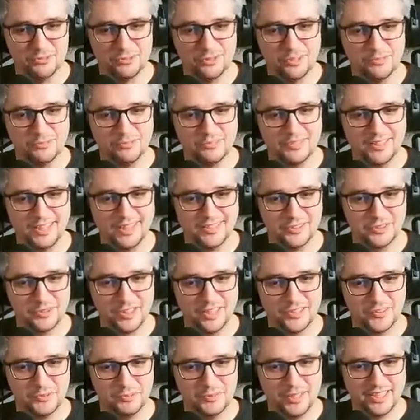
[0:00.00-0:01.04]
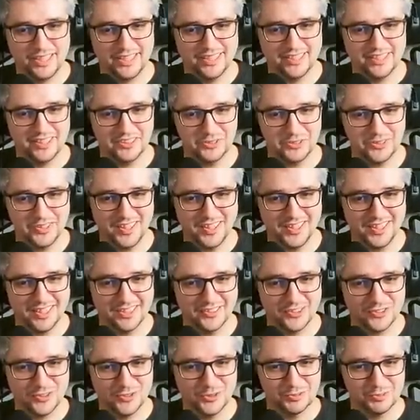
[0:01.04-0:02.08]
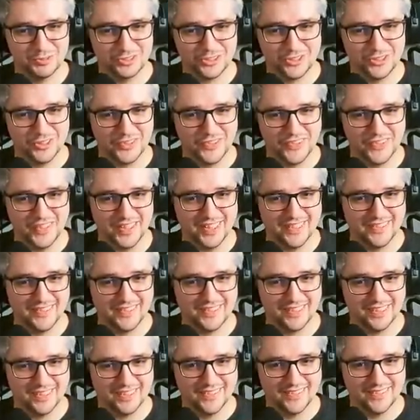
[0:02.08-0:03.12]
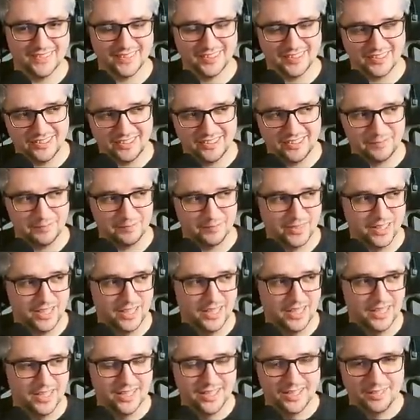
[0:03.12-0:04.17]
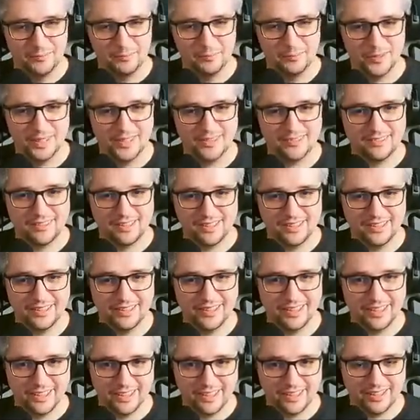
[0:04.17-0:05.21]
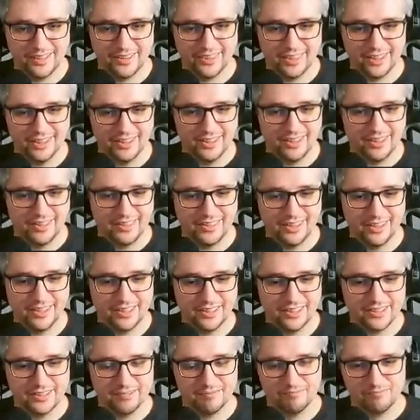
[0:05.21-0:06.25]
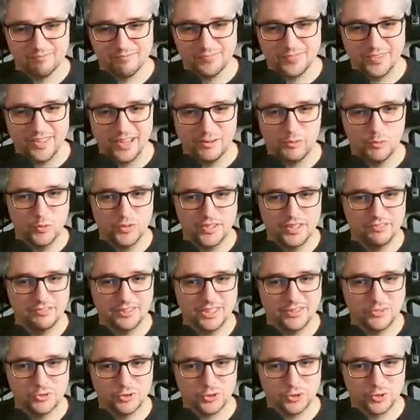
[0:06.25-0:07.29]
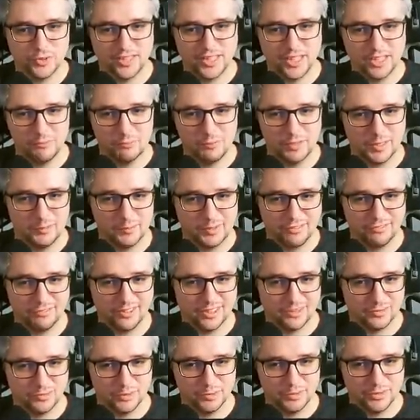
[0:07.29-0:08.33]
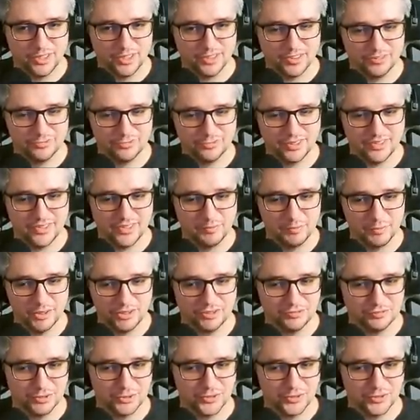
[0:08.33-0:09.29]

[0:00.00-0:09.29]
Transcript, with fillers: probably try to make an entertaining super cut at the end. Um, basically, I think I think I won't even need to show the gameplay. My face will be enough with the amount of